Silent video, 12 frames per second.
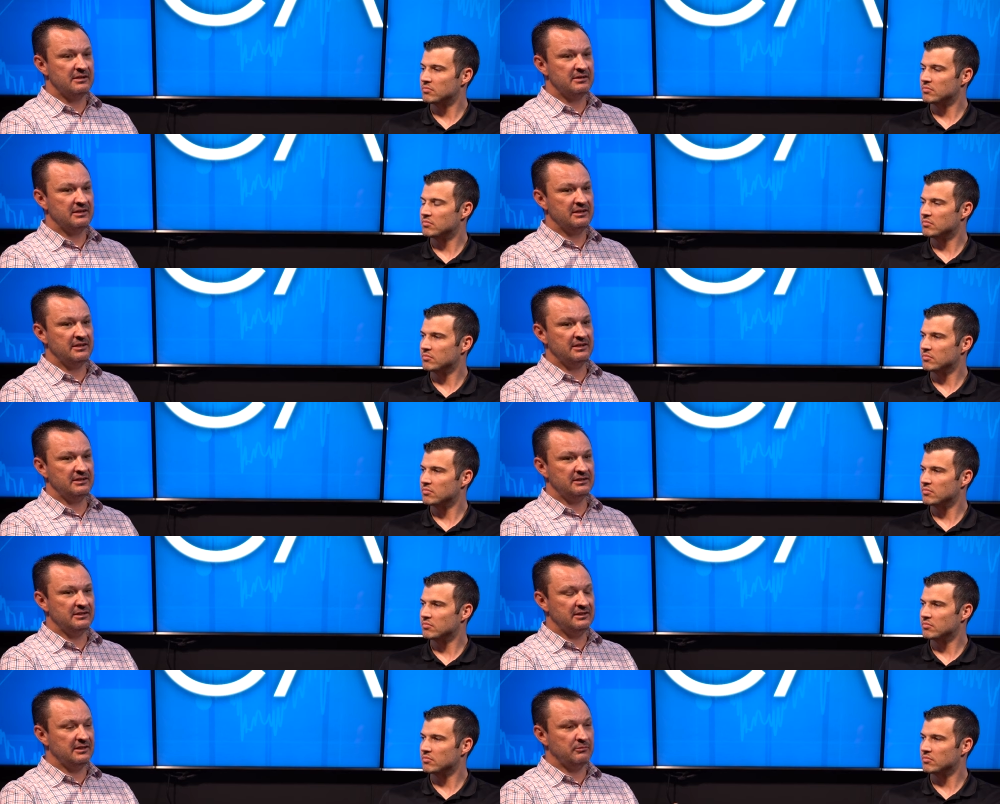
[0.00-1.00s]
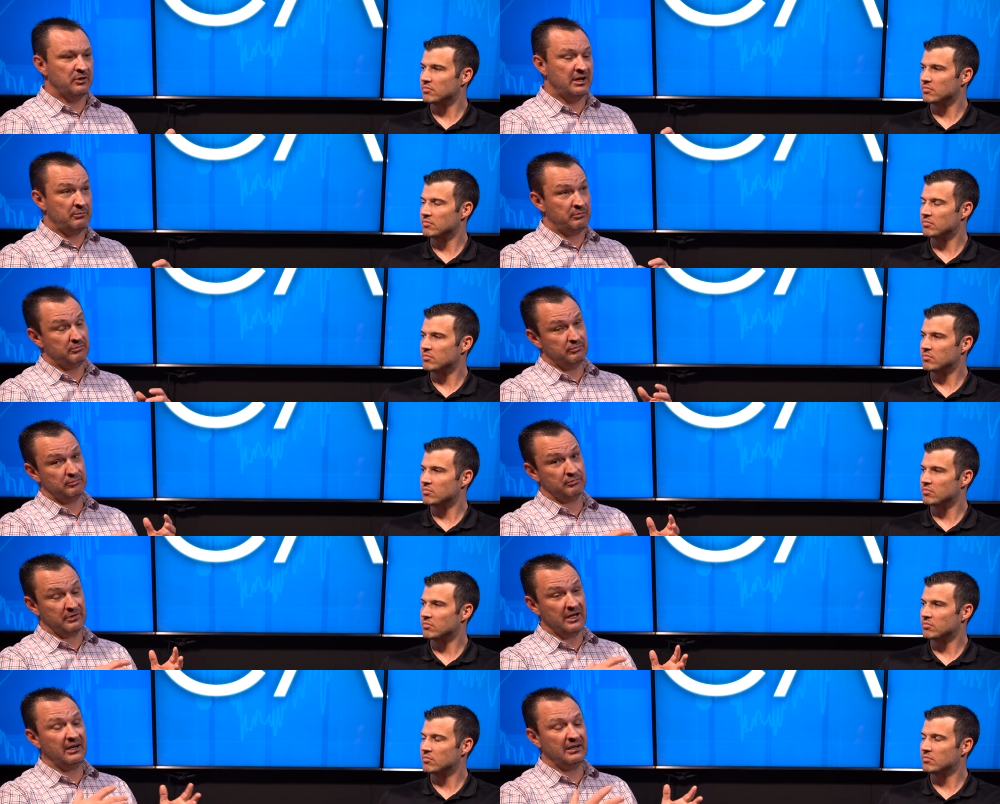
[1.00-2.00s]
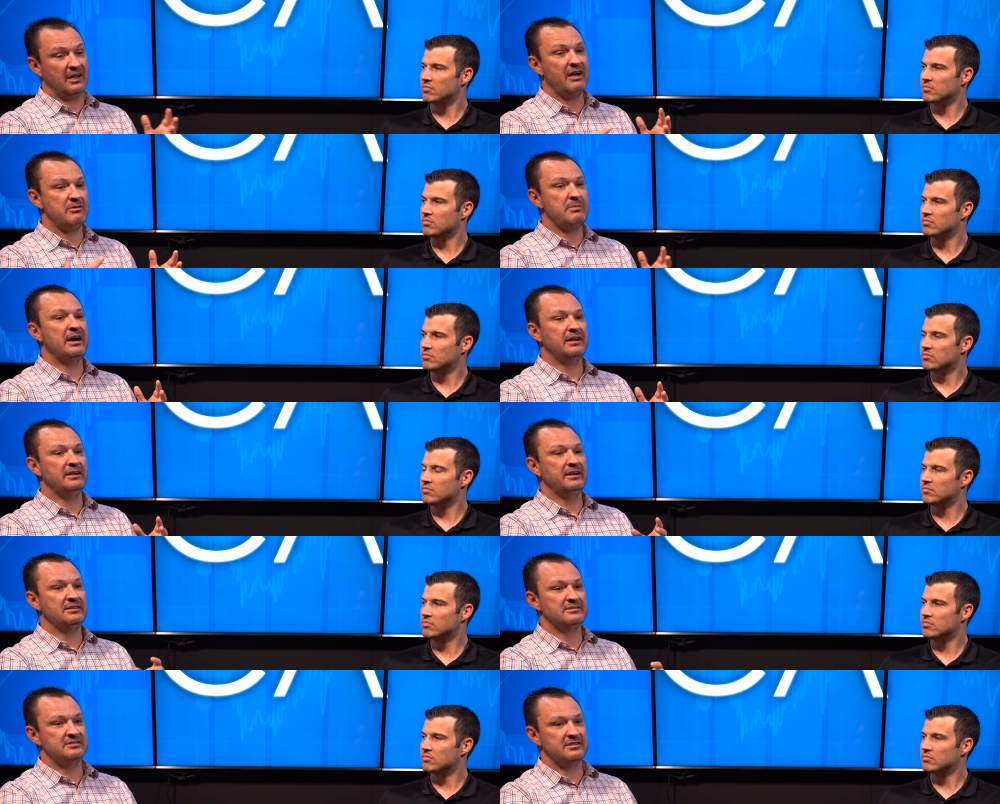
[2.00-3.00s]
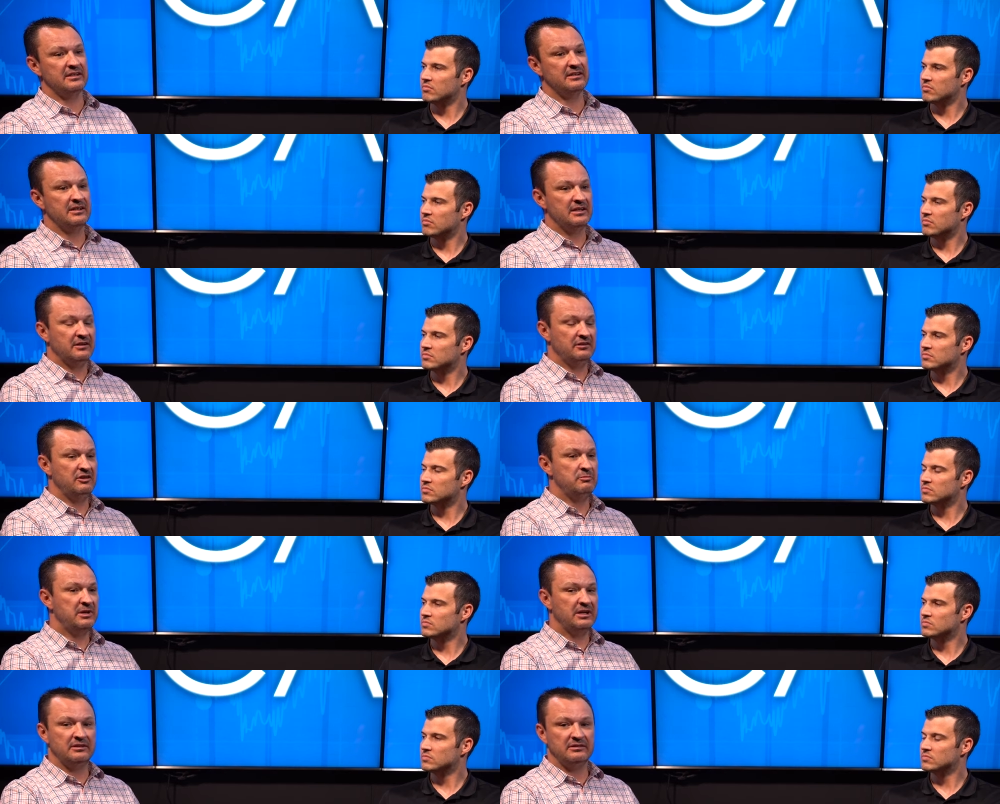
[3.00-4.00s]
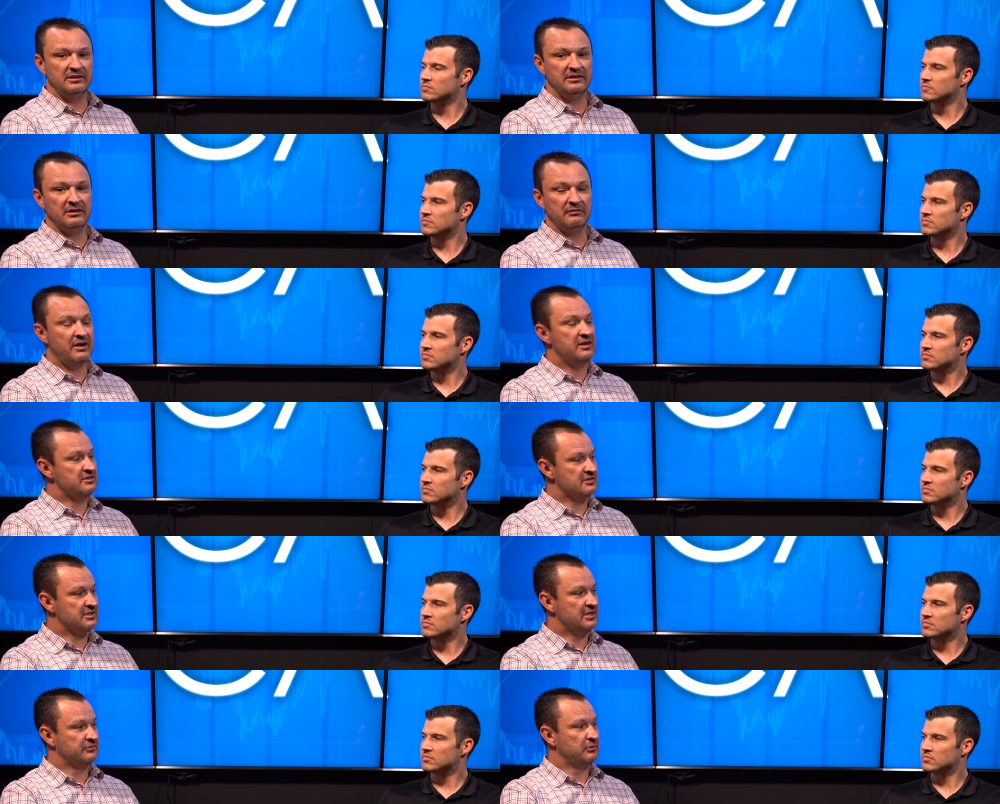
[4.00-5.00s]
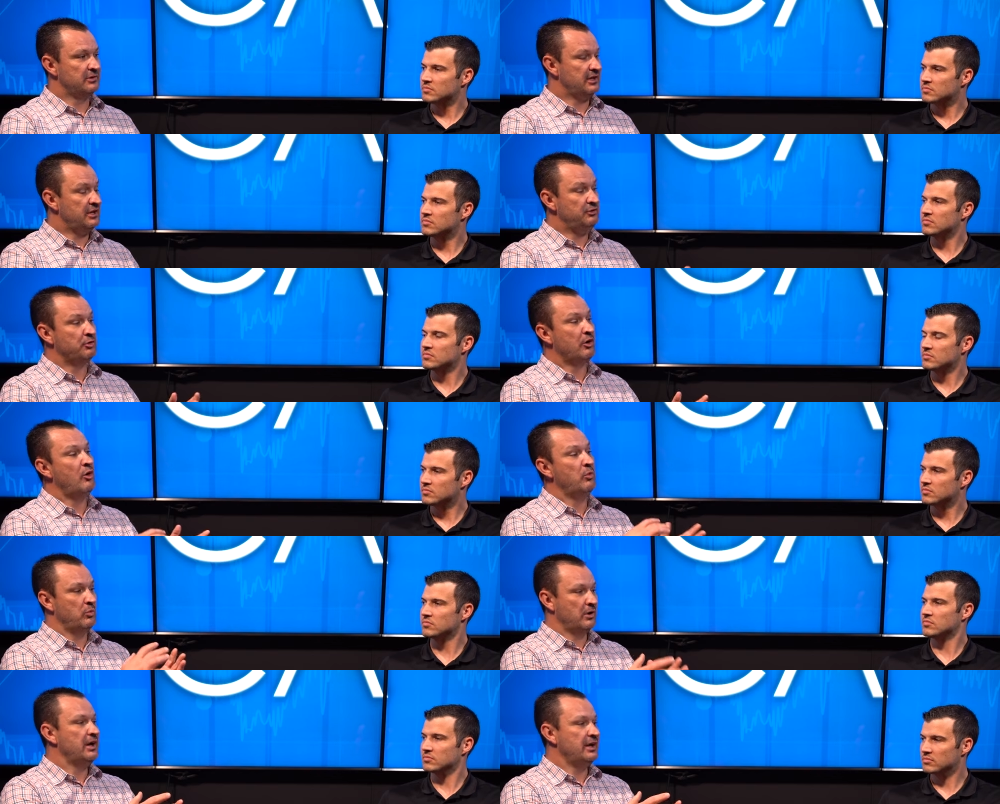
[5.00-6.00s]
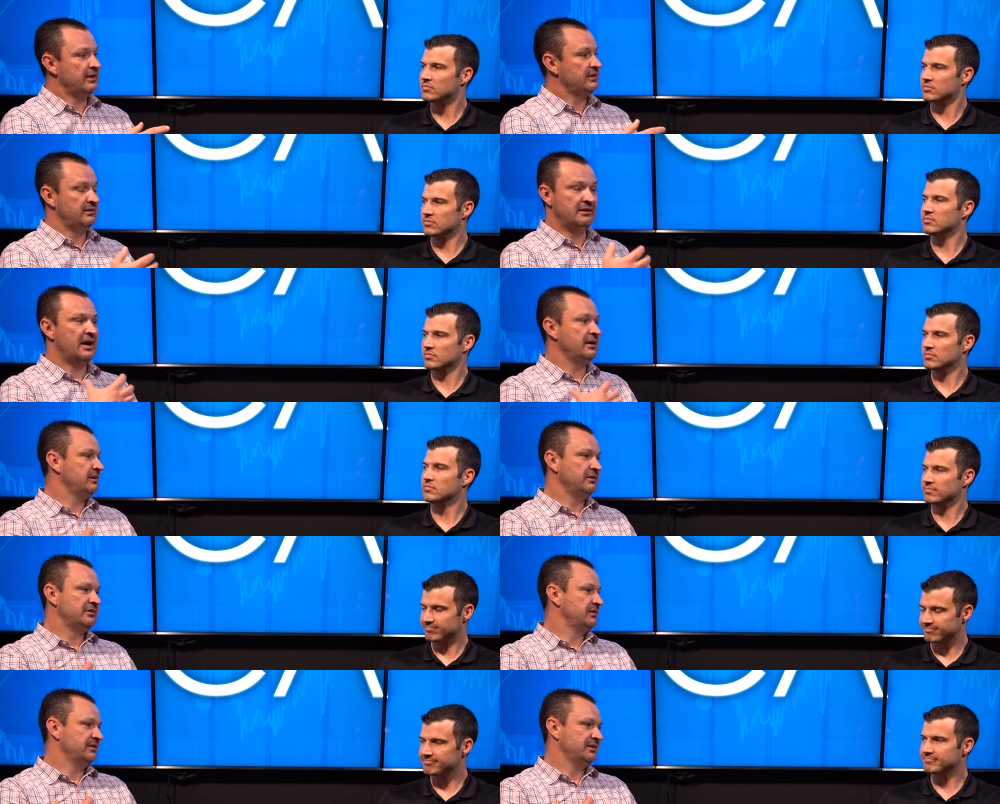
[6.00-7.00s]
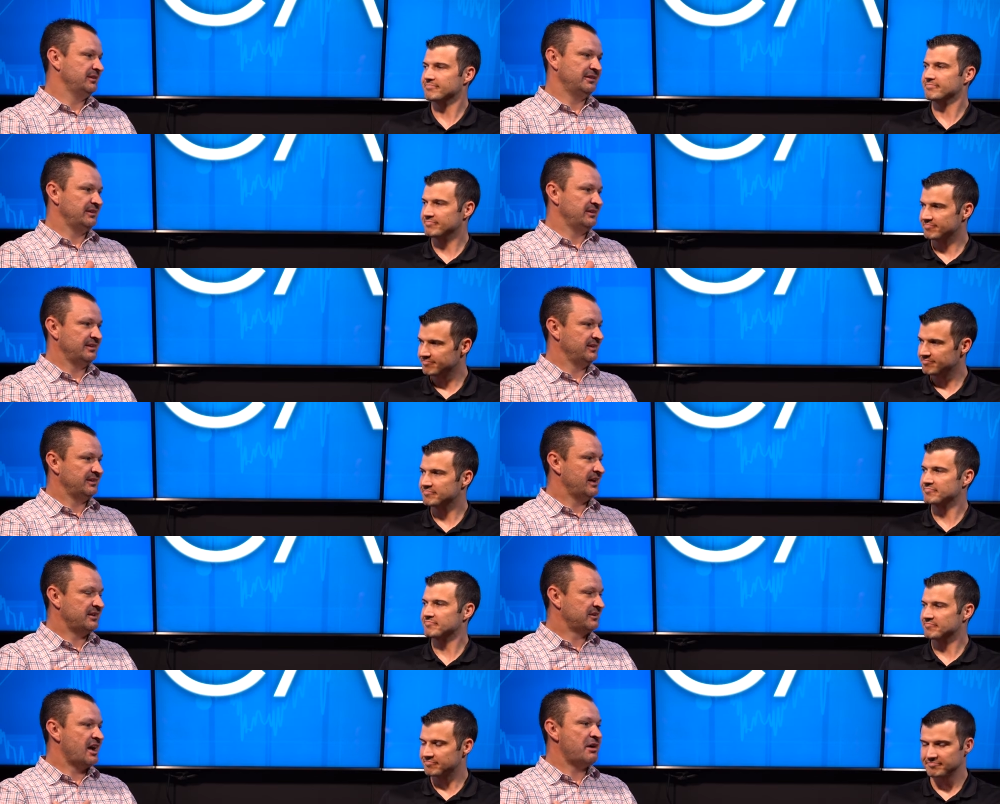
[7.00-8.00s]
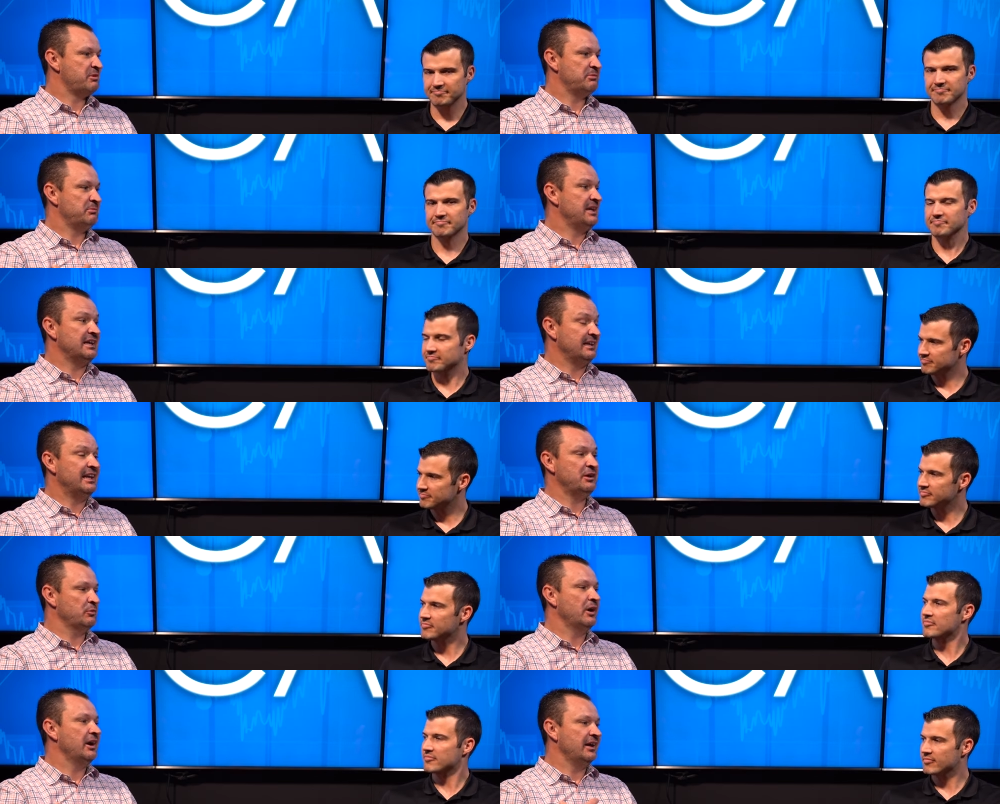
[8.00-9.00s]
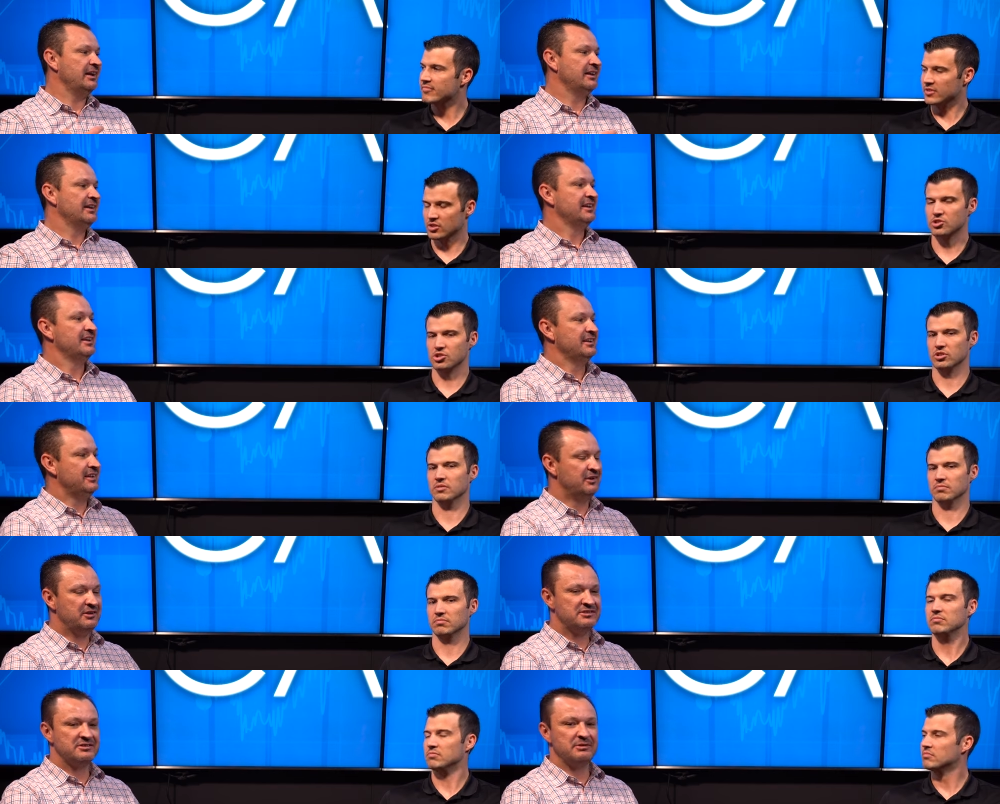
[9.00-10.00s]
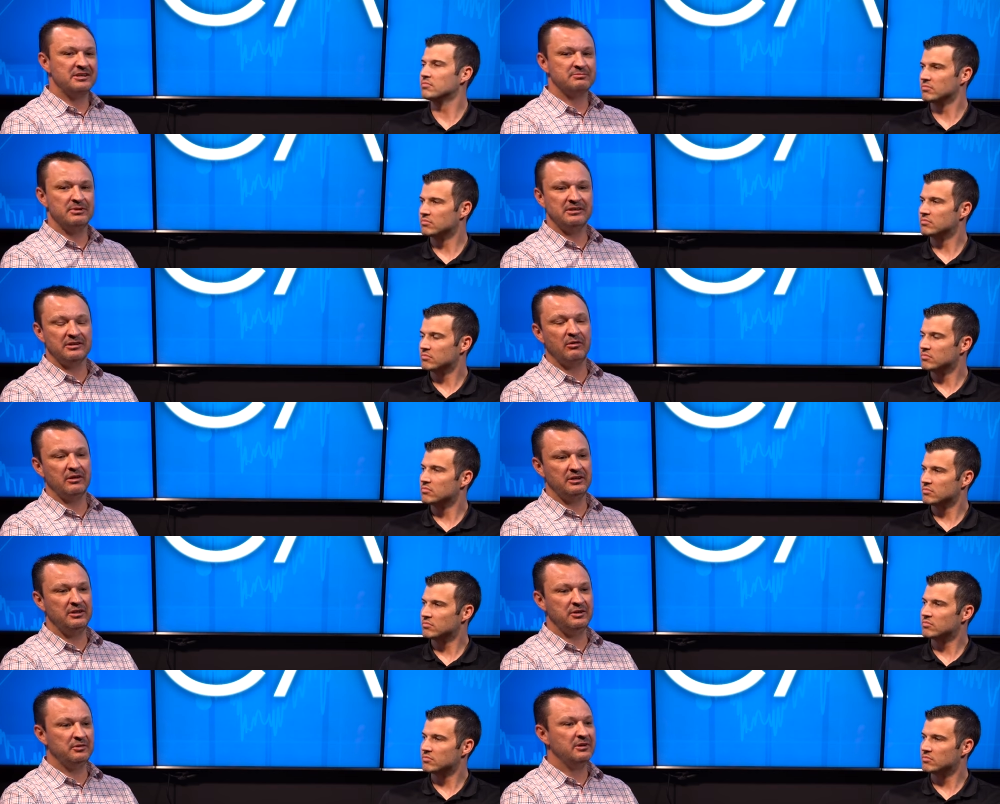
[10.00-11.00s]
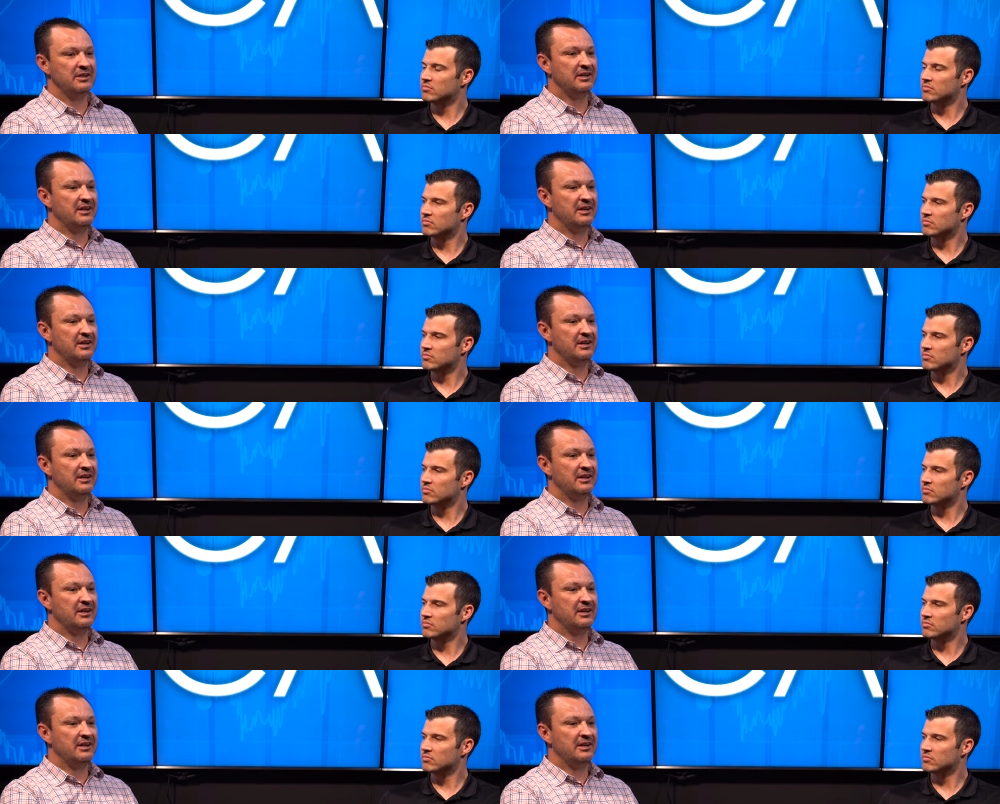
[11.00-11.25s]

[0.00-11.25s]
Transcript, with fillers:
Speaker 1: I. What I really love about it is, is that you've been, you know, very successful in your own way, not in, not copying me in any way. Sure. You know, it's it's been totally you,